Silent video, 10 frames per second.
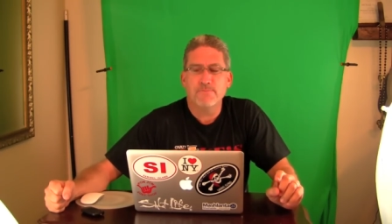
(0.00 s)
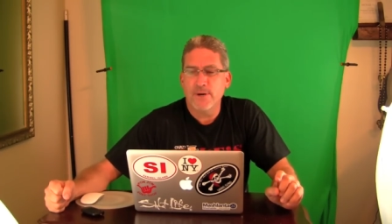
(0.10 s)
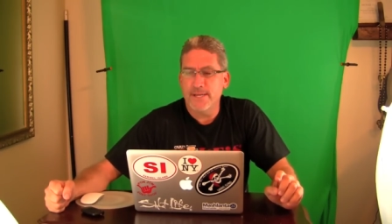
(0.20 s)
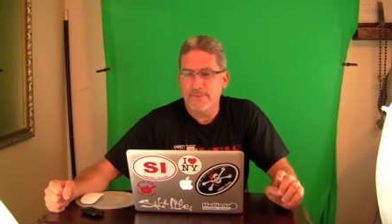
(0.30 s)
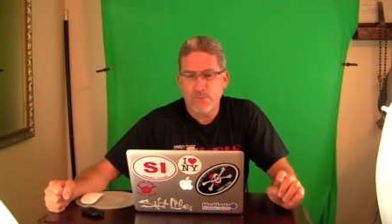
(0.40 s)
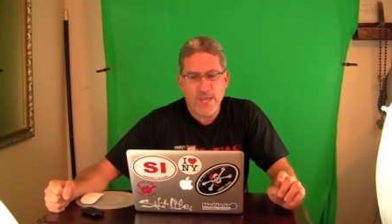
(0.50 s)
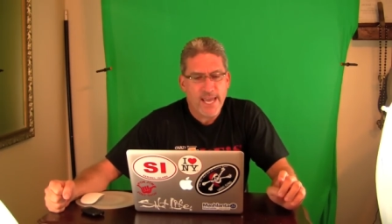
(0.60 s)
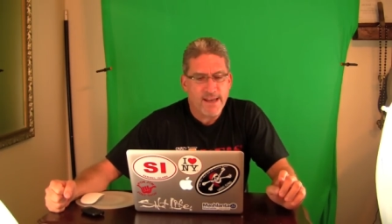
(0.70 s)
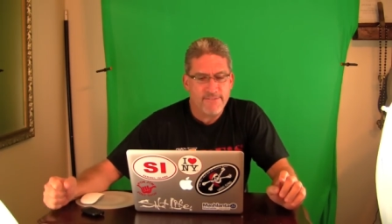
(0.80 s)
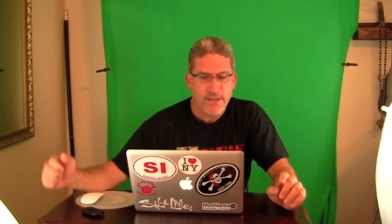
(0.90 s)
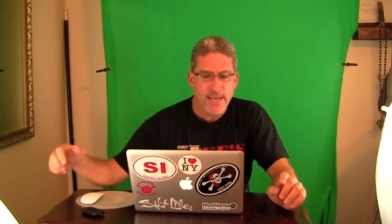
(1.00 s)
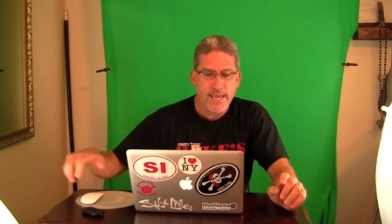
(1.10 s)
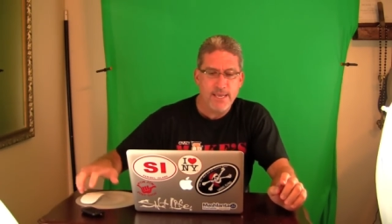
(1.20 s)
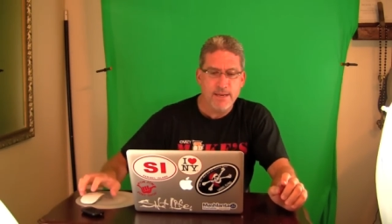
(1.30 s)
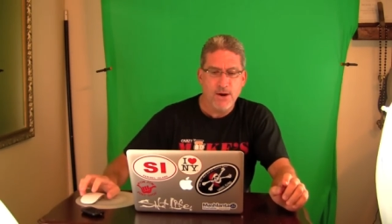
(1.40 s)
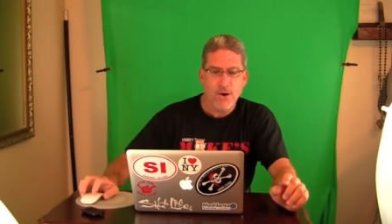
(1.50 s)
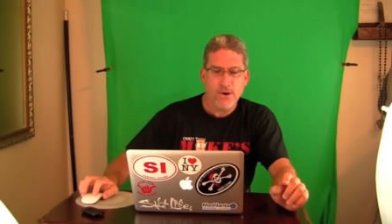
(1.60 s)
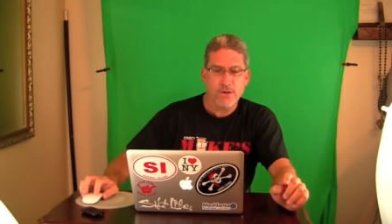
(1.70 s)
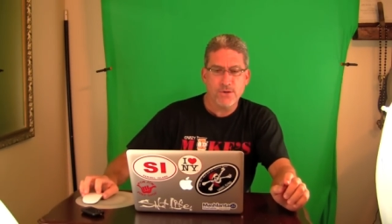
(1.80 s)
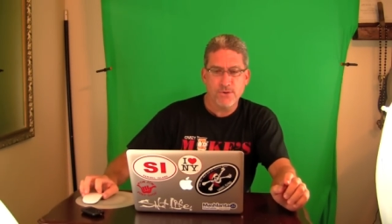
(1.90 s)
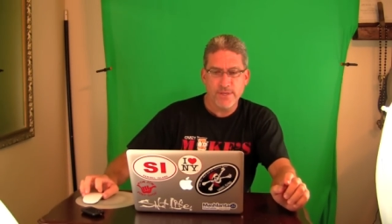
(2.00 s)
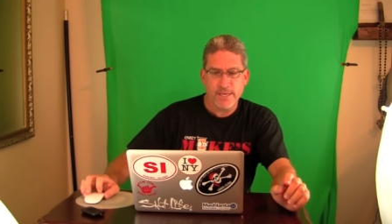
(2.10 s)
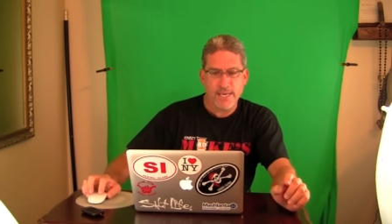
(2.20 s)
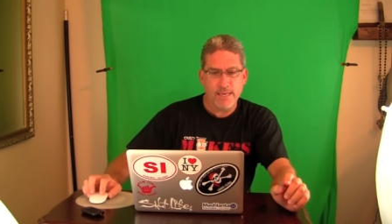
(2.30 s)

but we have a article that